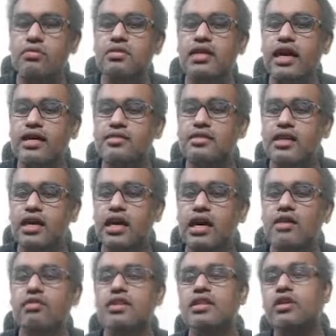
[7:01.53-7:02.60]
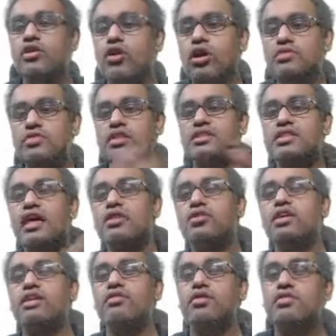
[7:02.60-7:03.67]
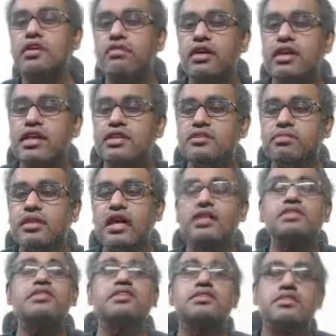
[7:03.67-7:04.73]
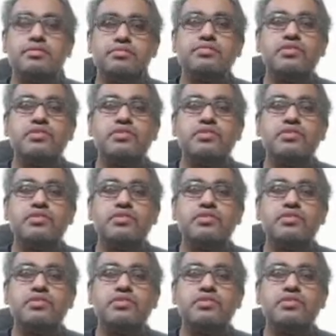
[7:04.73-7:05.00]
the axilla when the chords will start to give off the various branches.